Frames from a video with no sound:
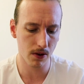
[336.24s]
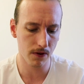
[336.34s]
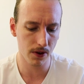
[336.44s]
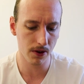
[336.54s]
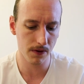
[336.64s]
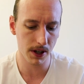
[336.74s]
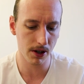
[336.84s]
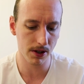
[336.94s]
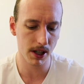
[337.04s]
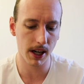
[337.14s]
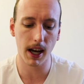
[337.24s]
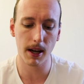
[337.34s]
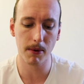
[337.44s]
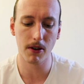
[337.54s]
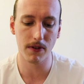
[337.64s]
food videos, and I
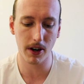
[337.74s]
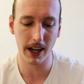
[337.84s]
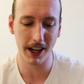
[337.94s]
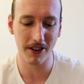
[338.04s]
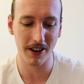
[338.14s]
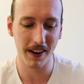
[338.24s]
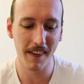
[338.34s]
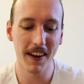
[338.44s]
am now very hungry.